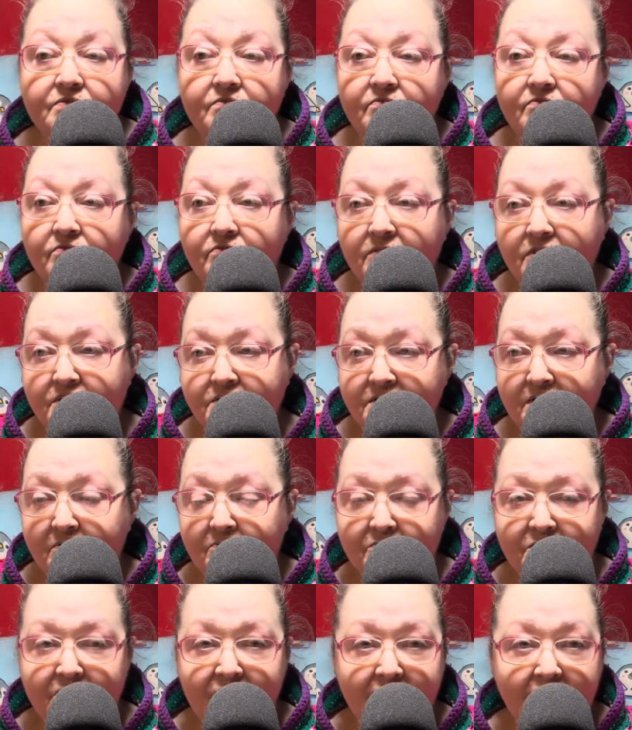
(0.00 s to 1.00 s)
There's some
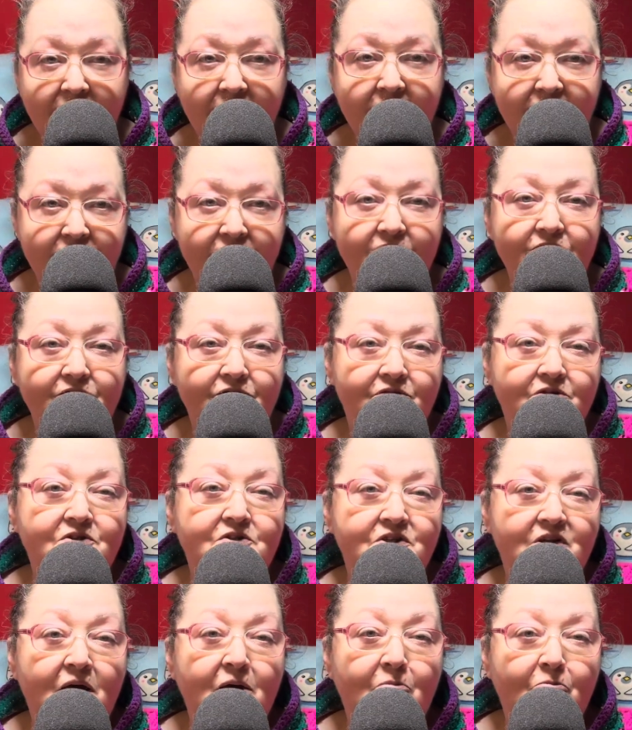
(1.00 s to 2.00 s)
techniques that are the
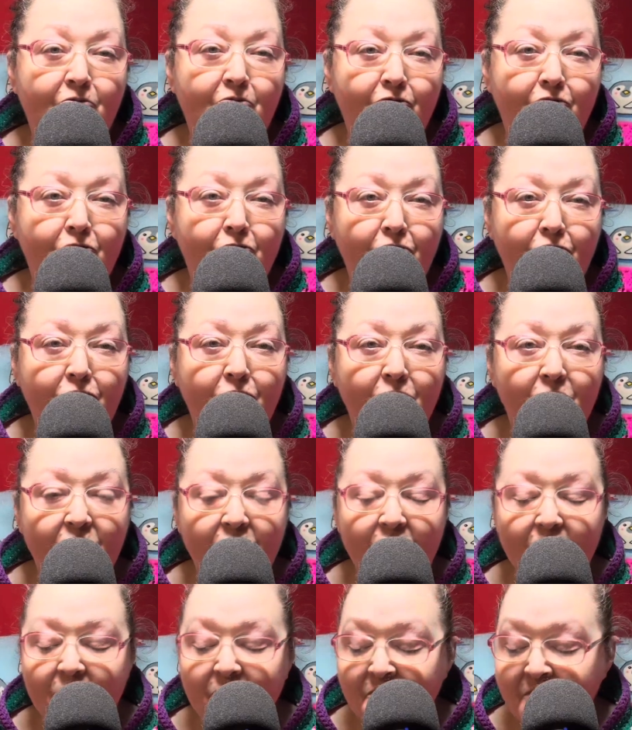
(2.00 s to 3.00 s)
same for a few of
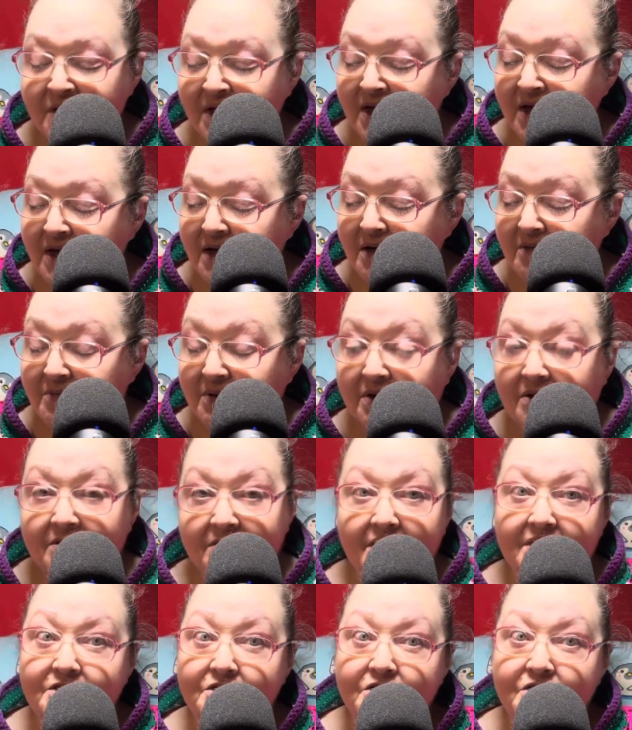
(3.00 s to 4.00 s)
them, because
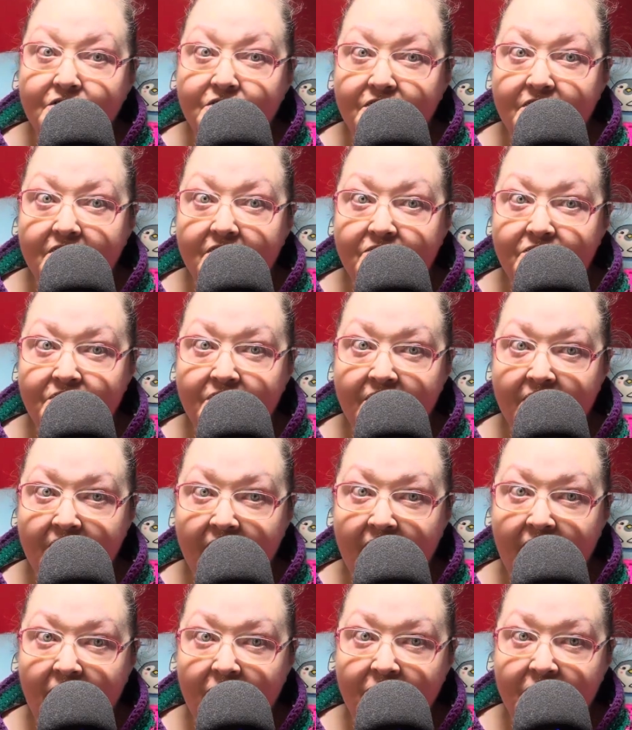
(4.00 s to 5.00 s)
that's just the
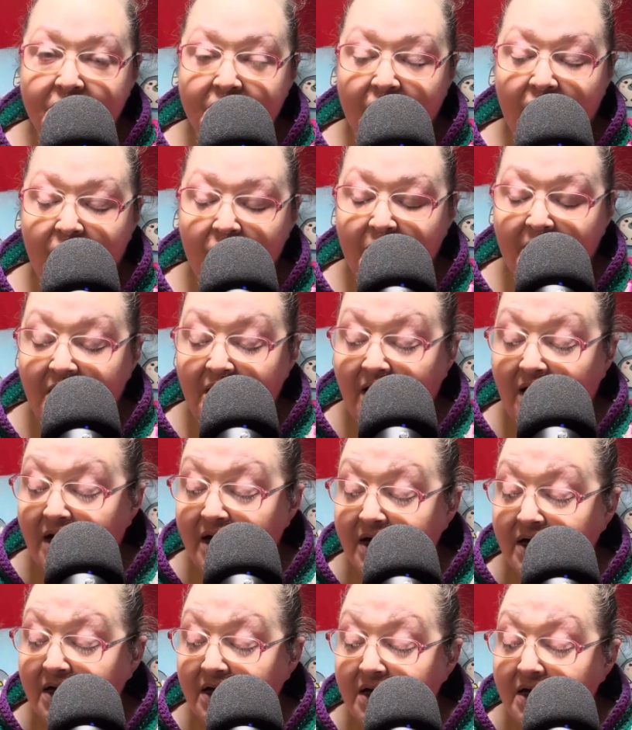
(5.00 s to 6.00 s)
type I
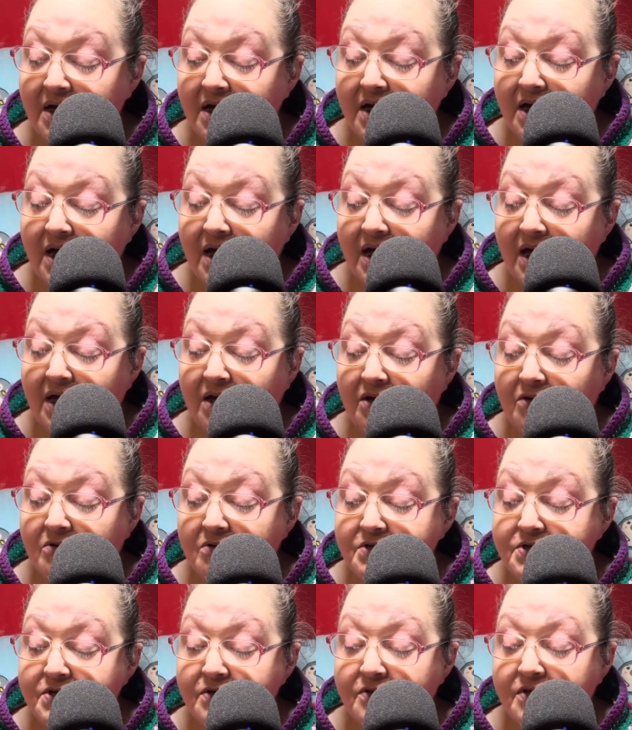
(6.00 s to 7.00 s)
like. And
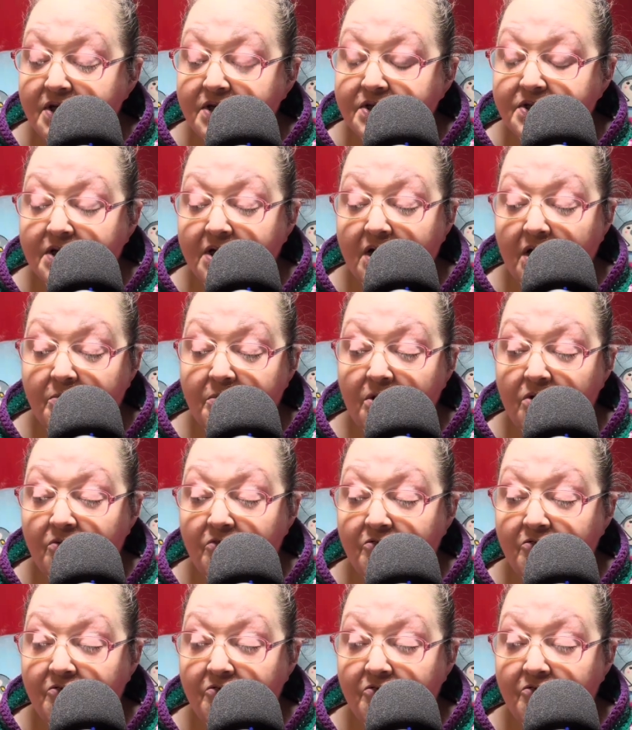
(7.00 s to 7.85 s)
also there's a couple of